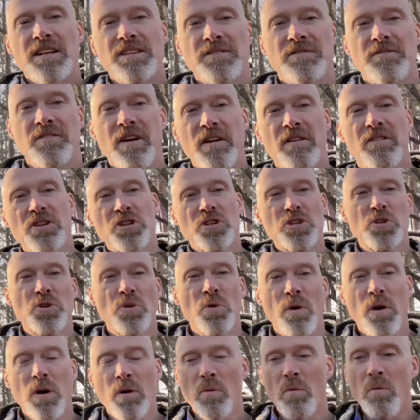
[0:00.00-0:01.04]
a very
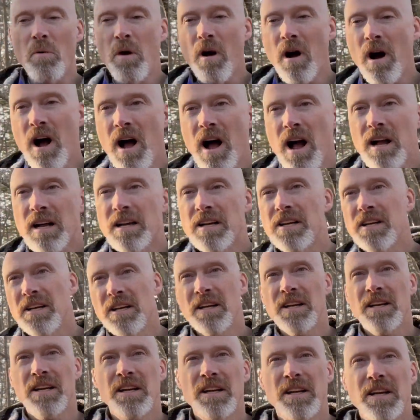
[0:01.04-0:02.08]
short walk
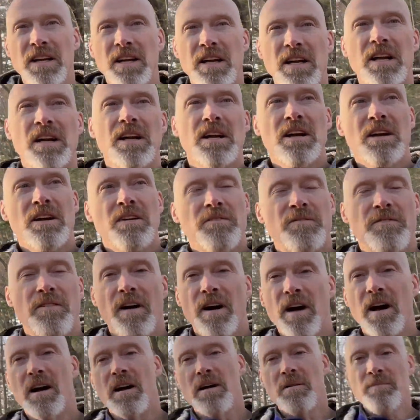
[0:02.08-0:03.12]

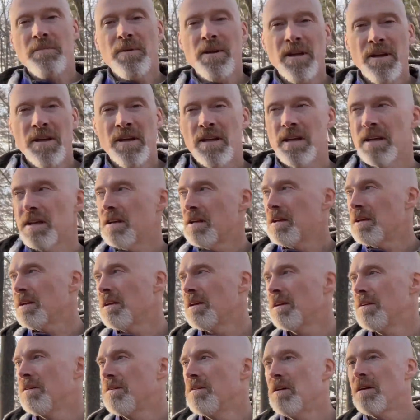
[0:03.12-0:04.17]
from
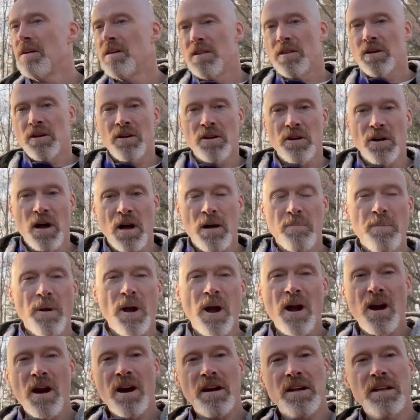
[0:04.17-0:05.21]
the Goodall
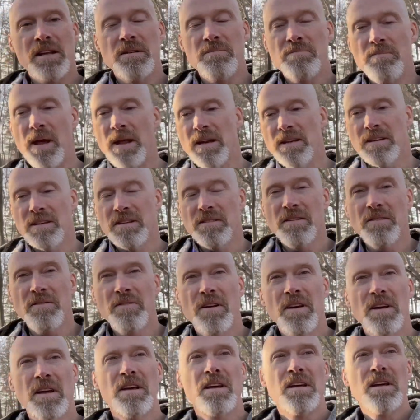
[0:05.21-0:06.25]
Park and Benton
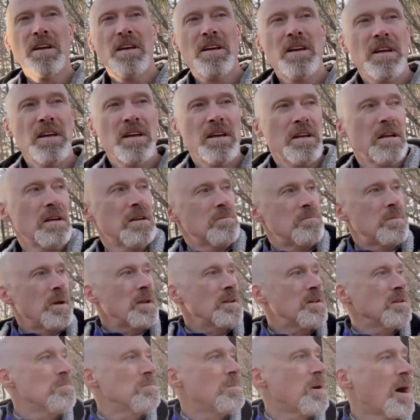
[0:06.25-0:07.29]

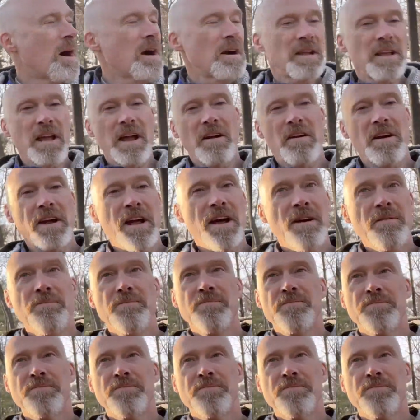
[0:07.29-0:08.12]
Park area.